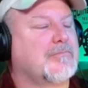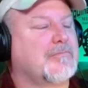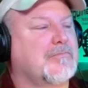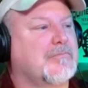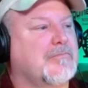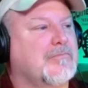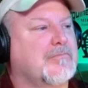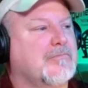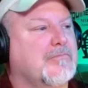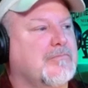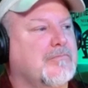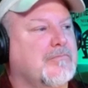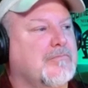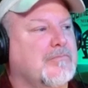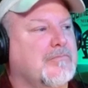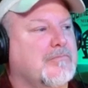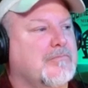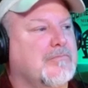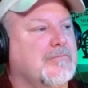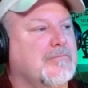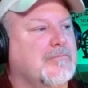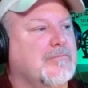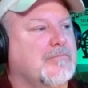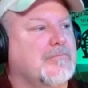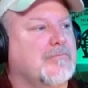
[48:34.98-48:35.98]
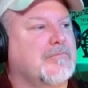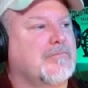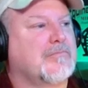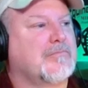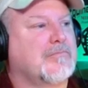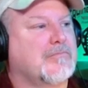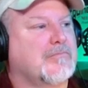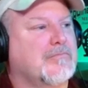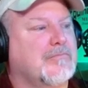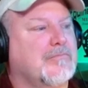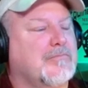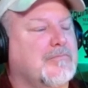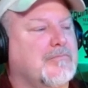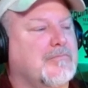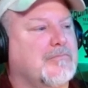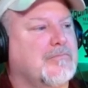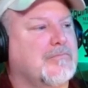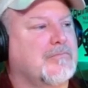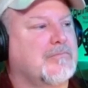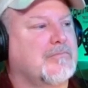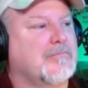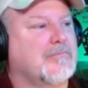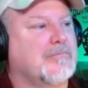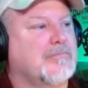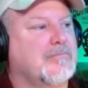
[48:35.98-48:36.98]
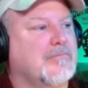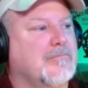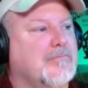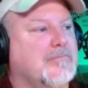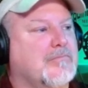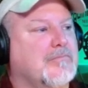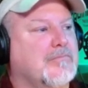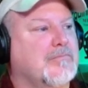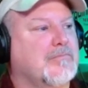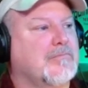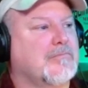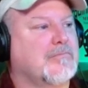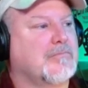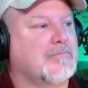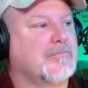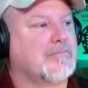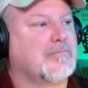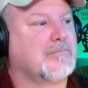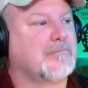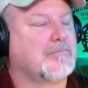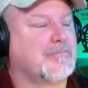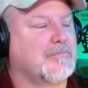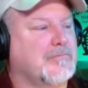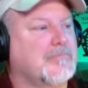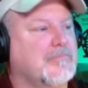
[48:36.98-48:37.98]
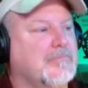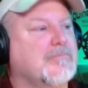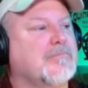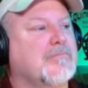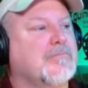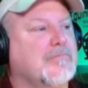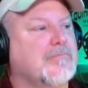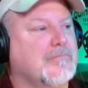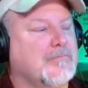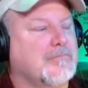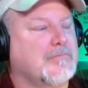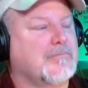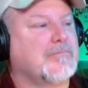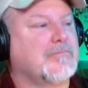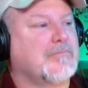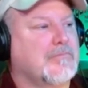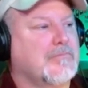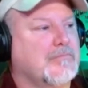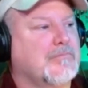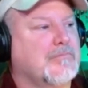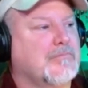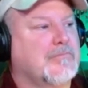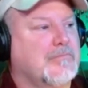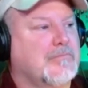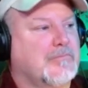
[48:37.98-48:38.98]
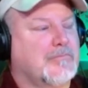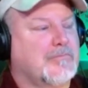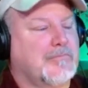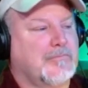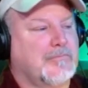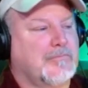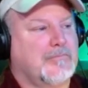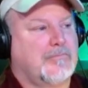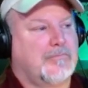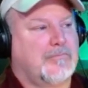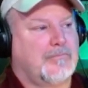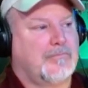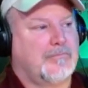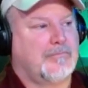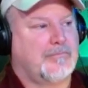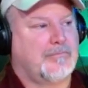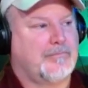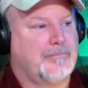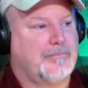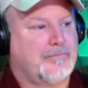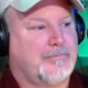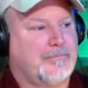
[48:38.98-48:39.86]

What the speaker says: [no speech]